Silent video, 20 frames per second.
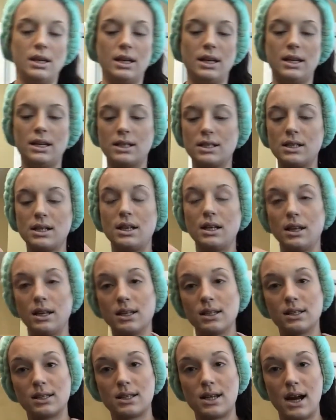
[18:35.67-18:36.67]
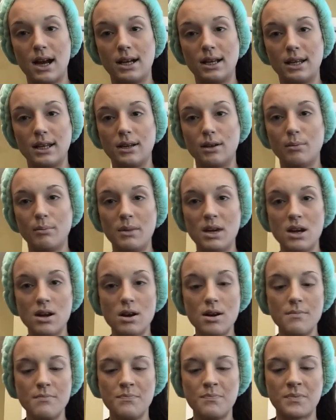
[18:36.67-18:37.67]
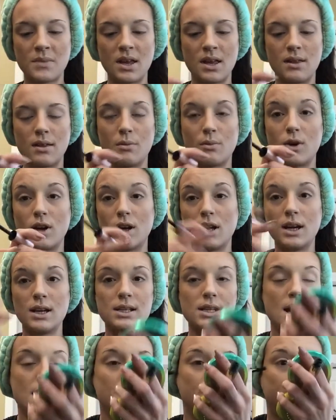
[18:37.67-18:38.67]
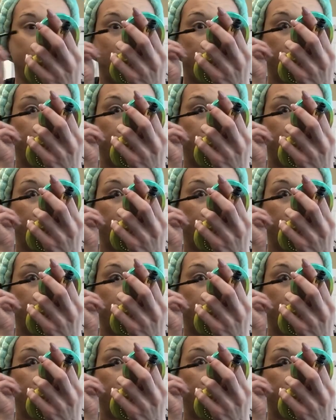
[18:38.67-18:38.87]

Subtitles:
it in this tiny little mirror, and then we're going to get done.